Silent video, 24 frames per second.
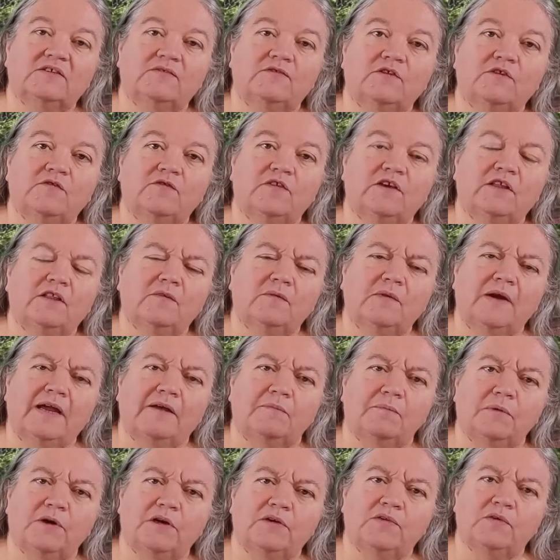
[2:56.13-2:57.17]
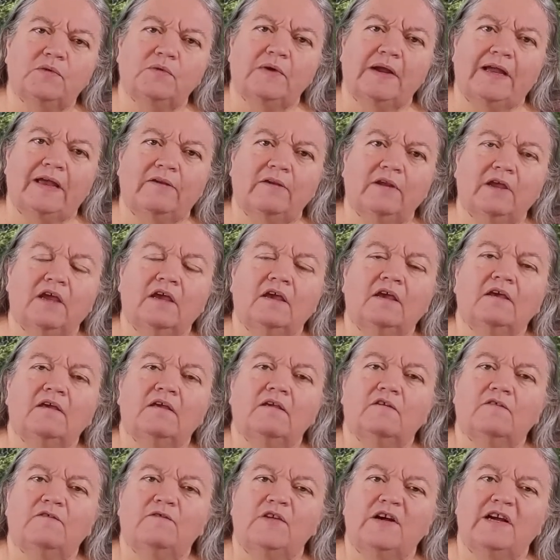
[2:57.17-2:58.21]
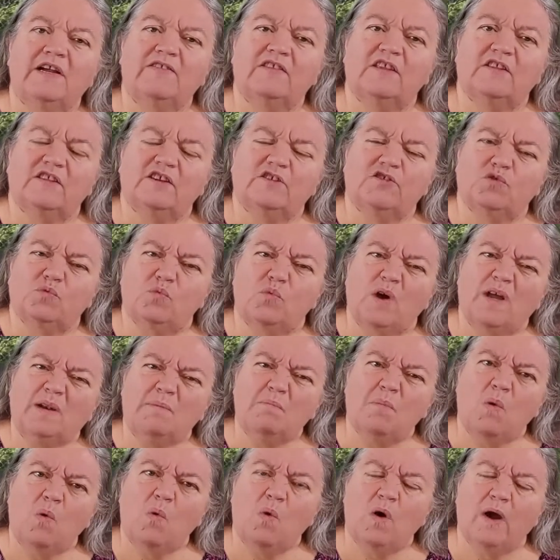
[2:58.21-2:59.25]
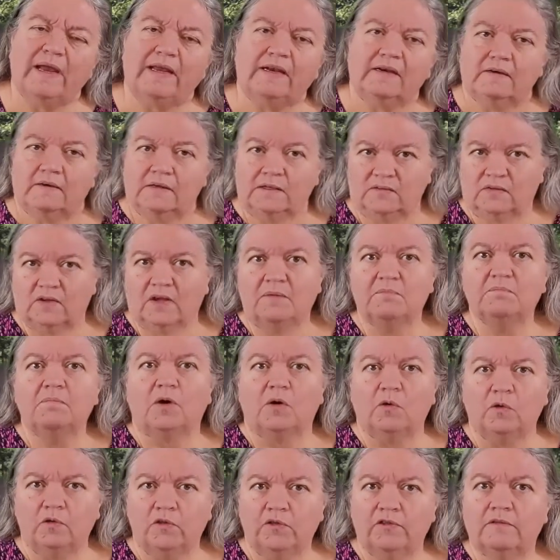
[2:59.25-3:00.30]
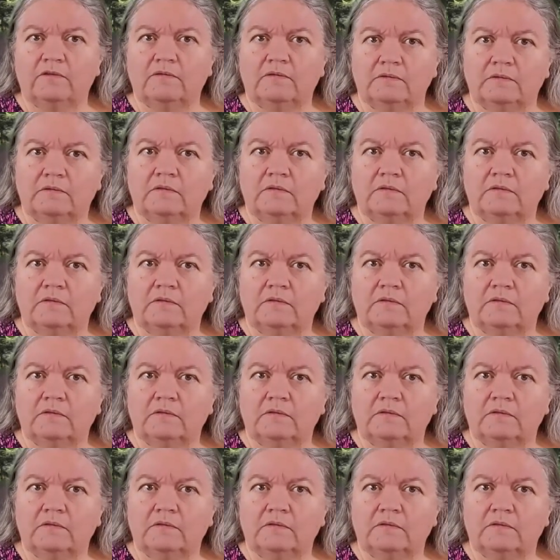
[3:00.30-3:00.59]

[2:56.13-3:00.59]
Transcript: If you feel around, press around, you'll find that there's one point, and it's on both